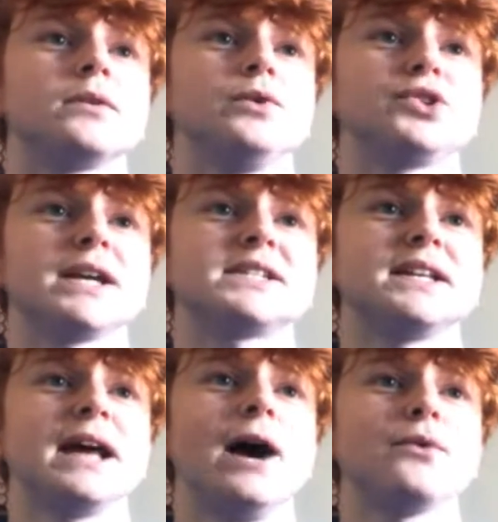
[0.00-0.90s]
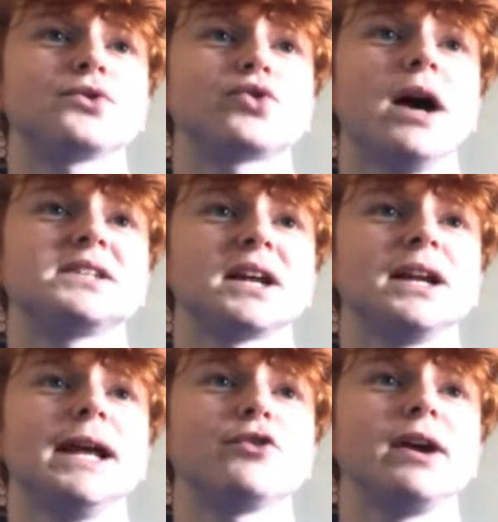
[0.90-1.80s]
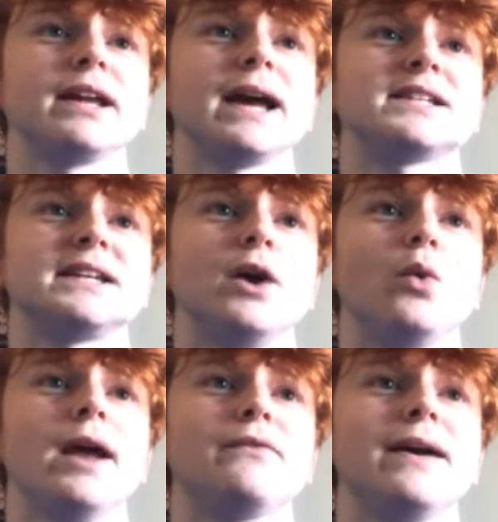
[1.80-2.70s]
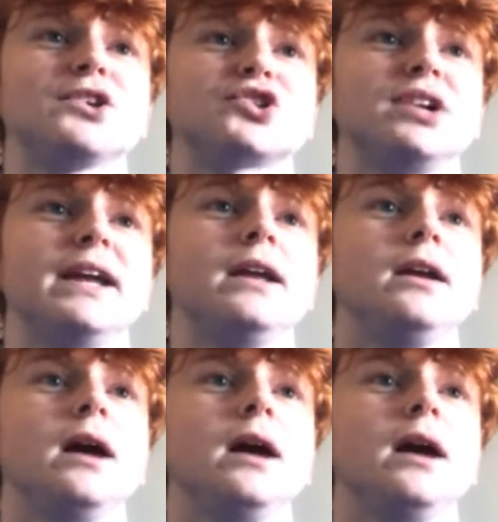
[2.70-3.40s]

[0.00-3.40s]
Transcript: He chests it down, tries to clear it, and gets it away eventually.